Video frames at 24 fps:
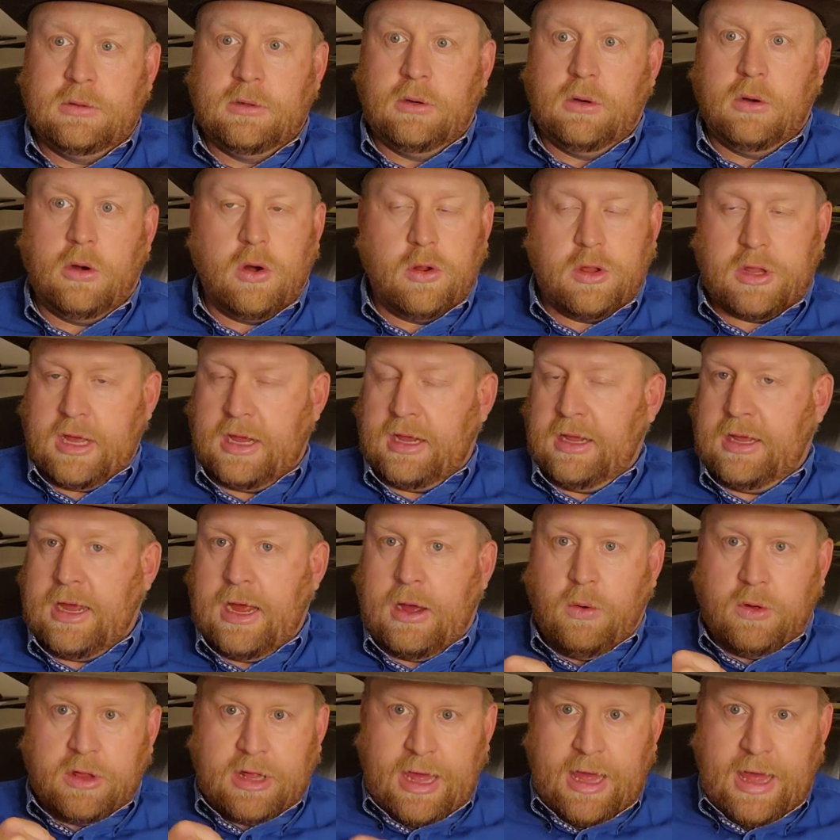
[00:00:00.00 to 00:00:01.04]
Her second
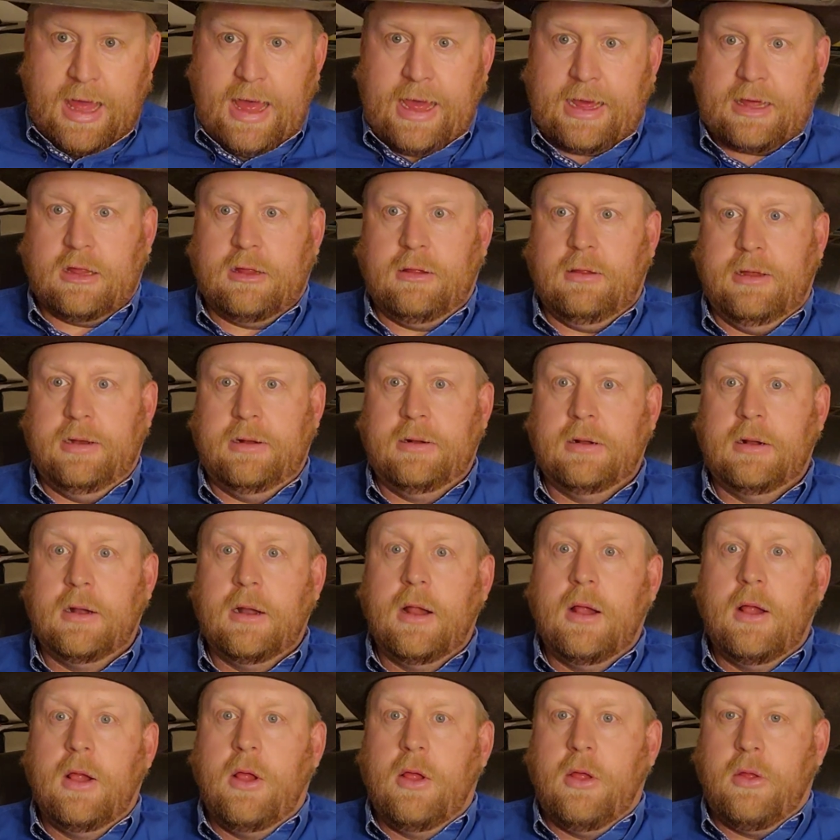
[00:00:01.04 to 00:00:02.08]
cow was excellent.
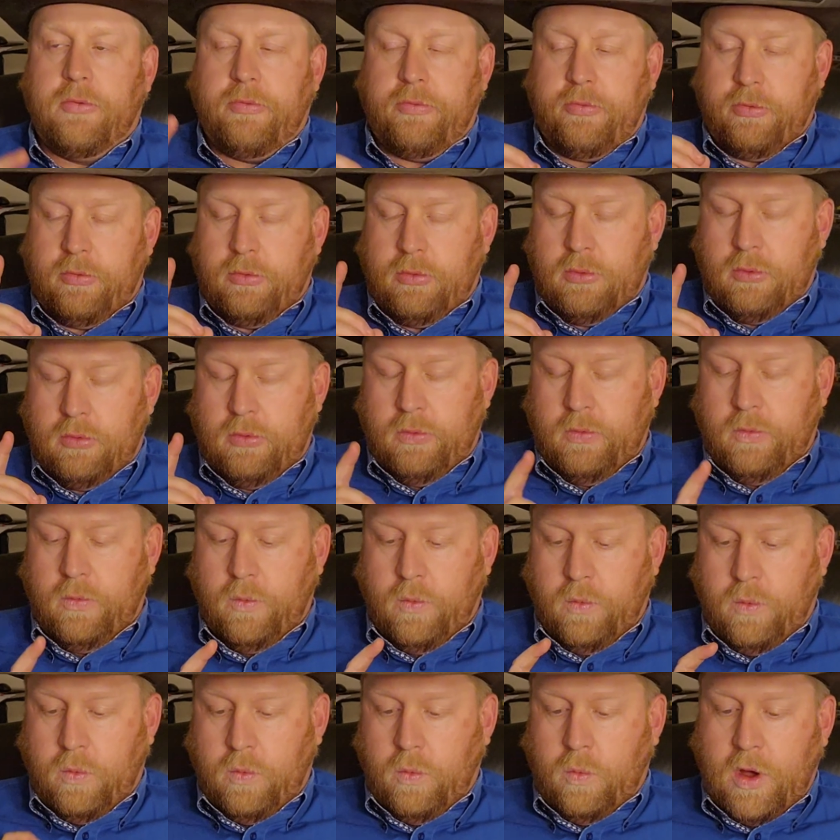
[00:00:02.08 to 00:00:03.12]

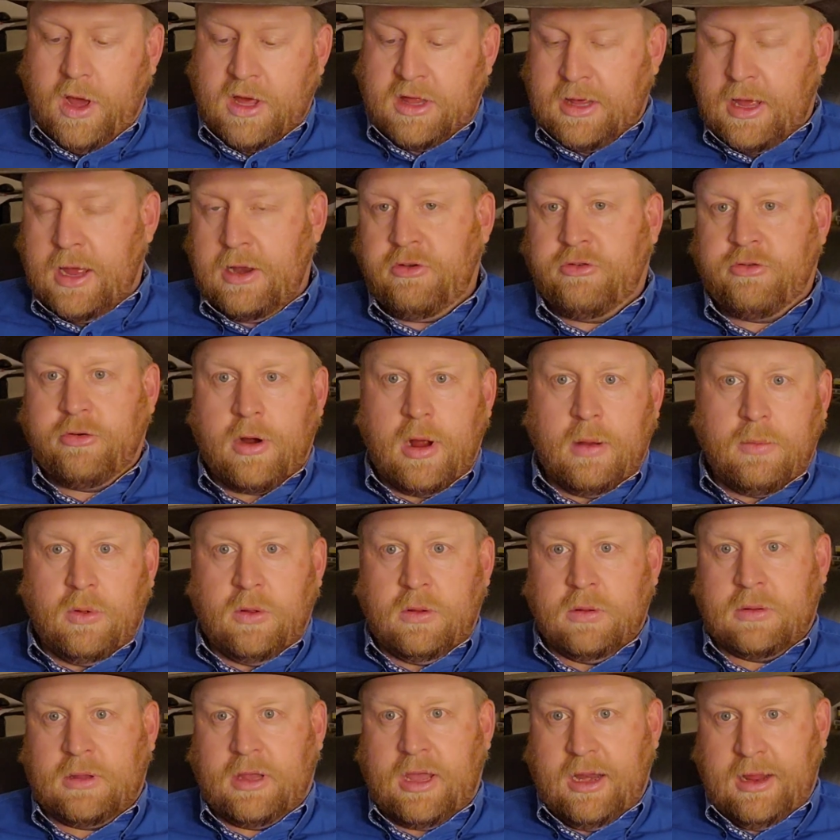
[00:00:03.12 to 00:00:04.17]
Wes had
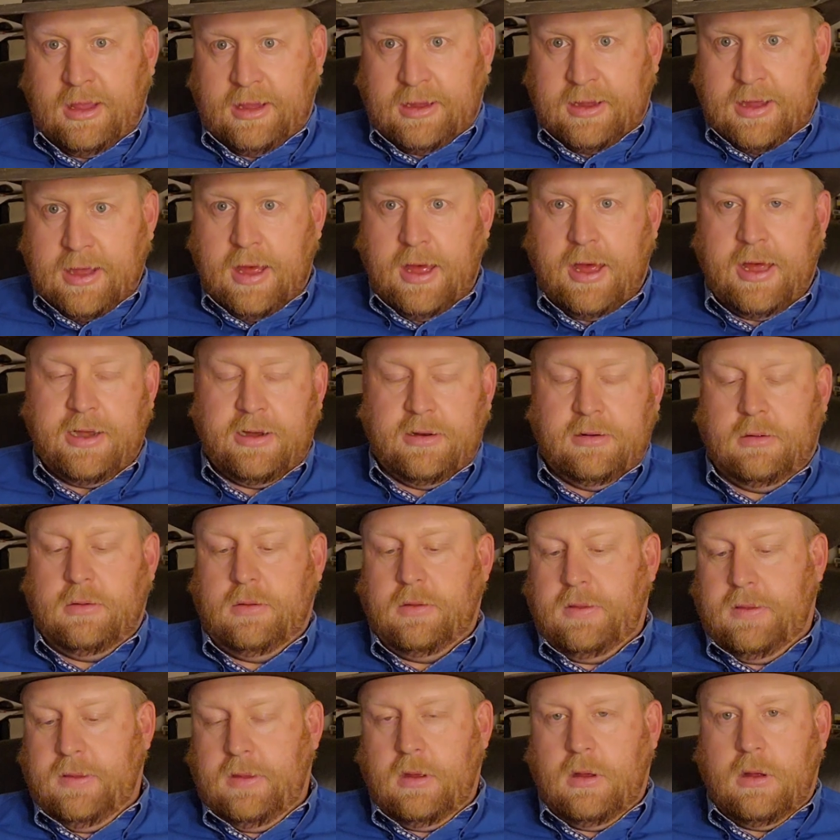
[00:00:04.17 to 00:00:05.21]
trouble getting cut
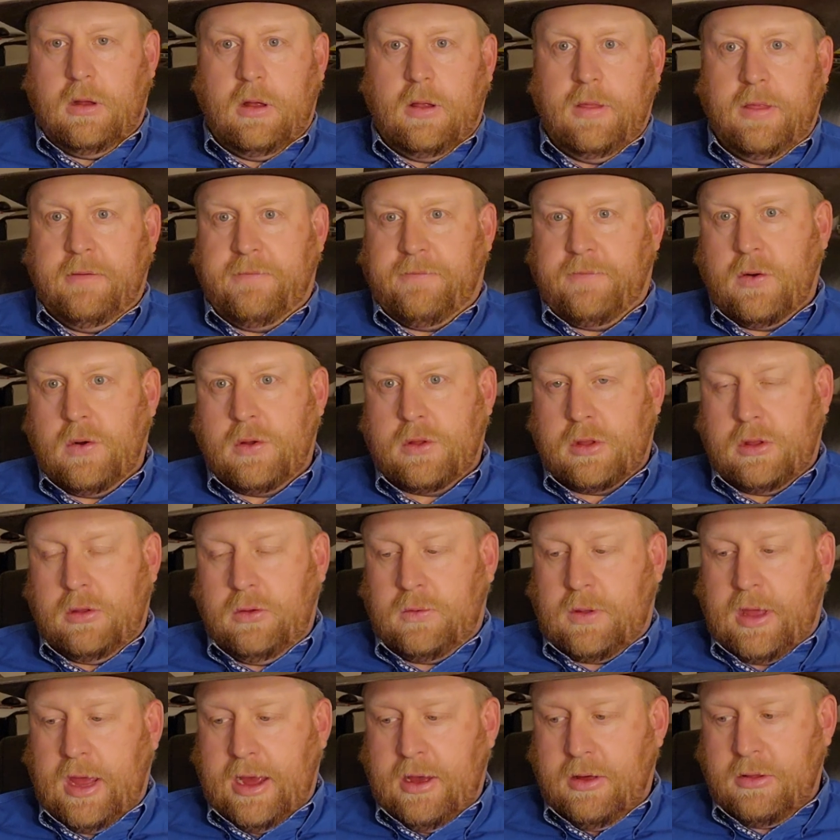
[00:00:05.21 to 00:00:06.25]
on the first two
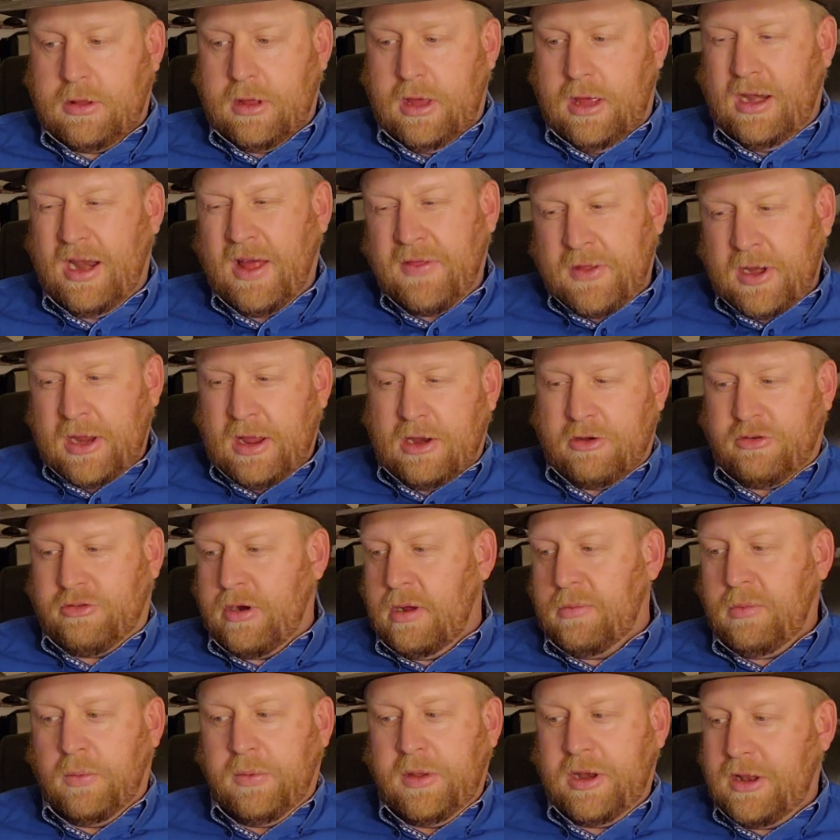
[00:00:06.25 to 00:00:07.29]
cows, and not that he had
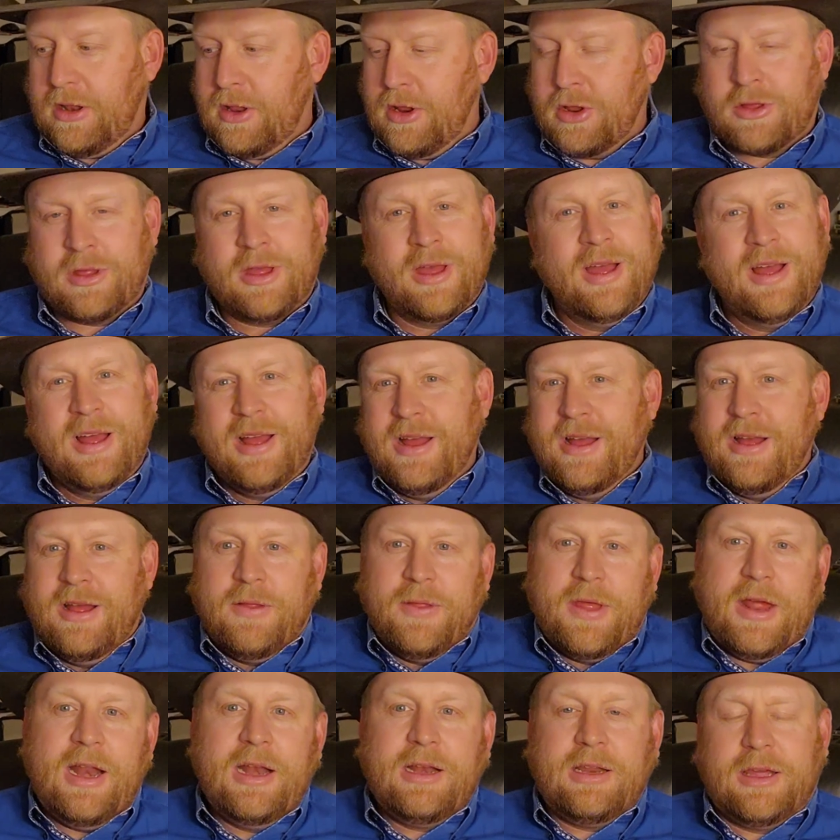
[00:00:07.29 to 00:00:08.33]
trouble, but just
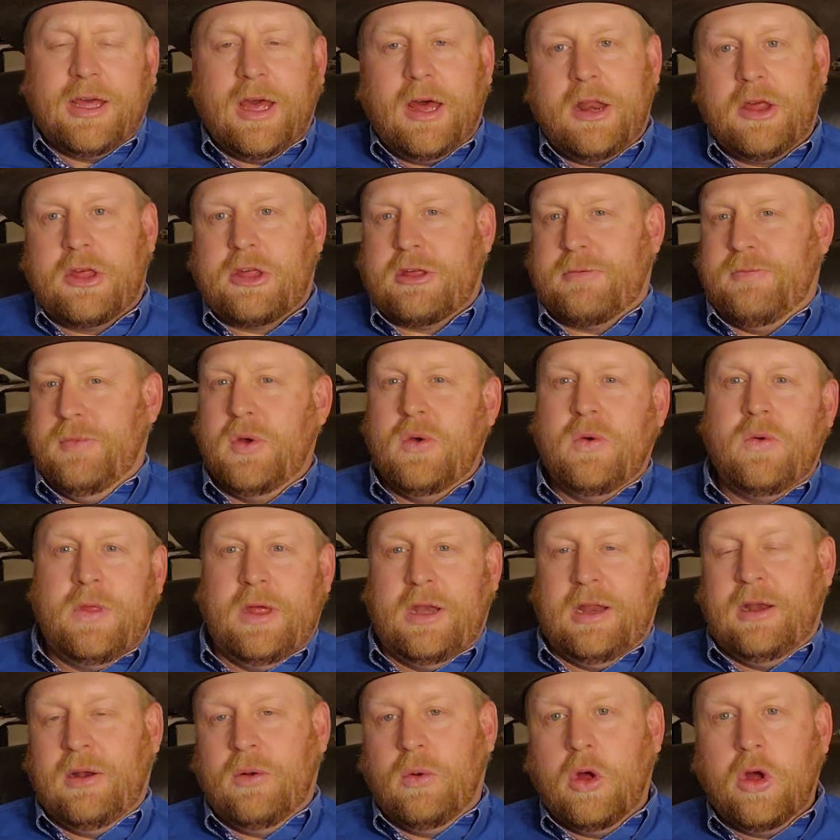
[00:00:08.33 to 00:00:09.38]
they didn't cut as smooth. They
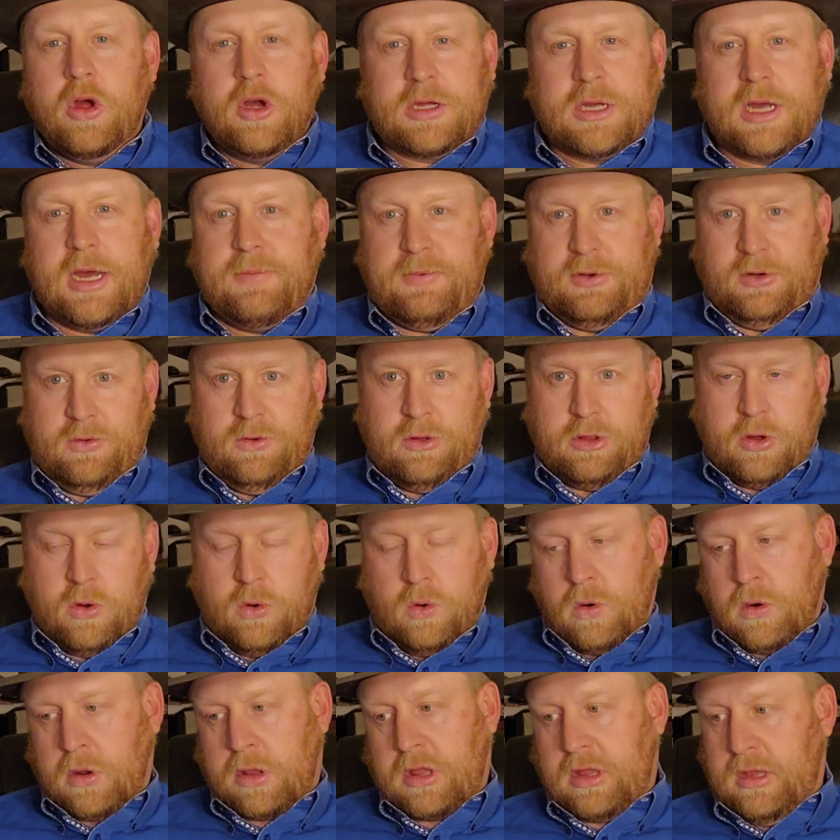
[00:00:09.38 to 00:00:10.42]
didn't hook up to his
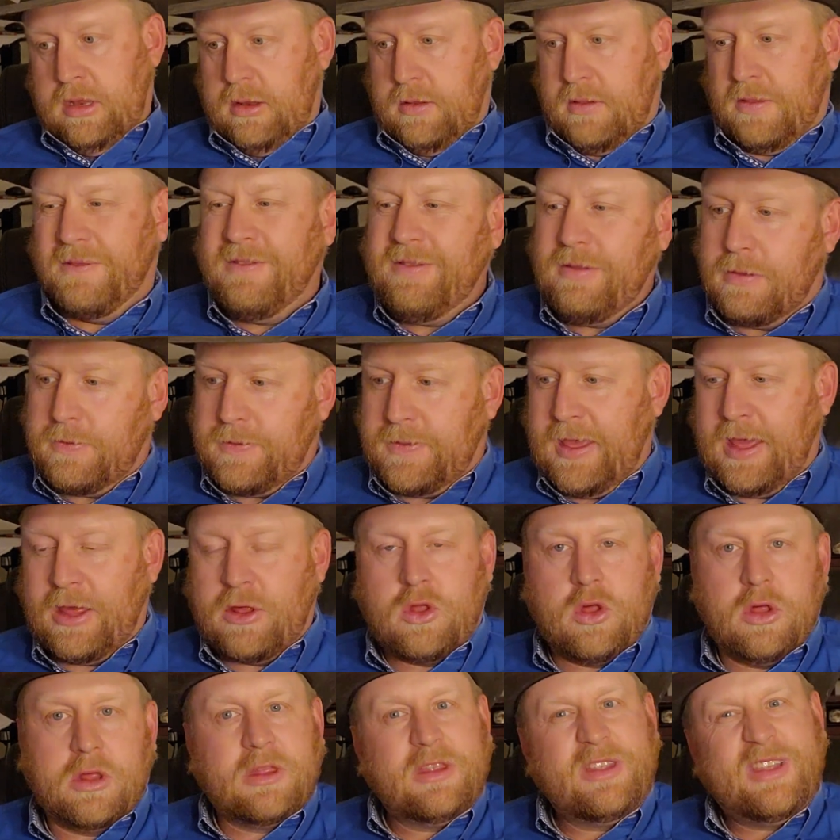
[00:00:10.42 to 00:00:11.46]
horse, and things
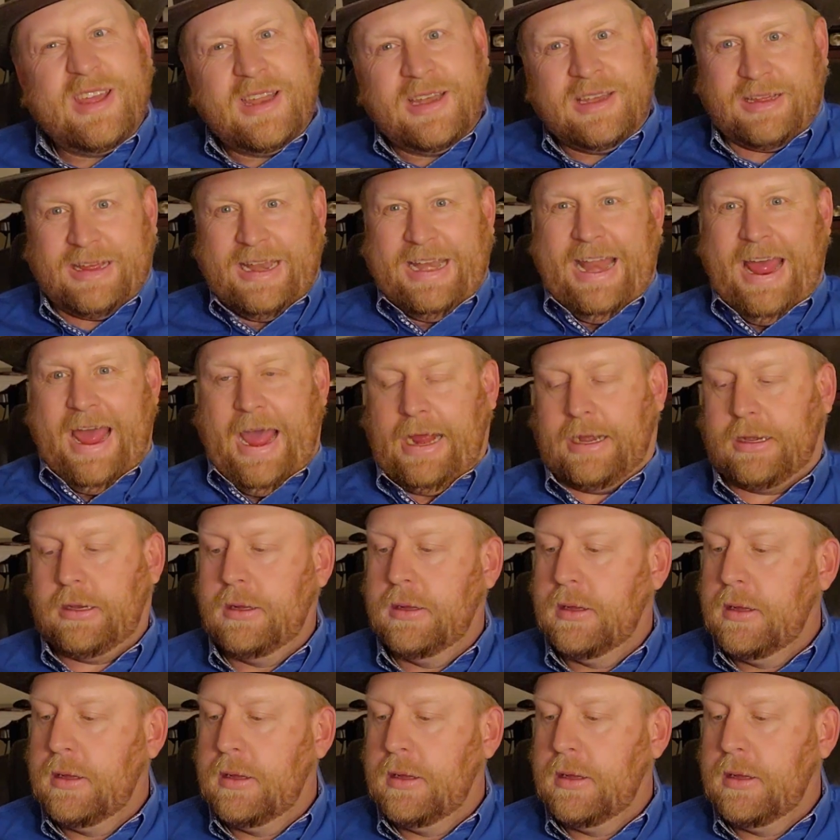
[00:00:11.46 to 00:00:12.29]
just didn't connect.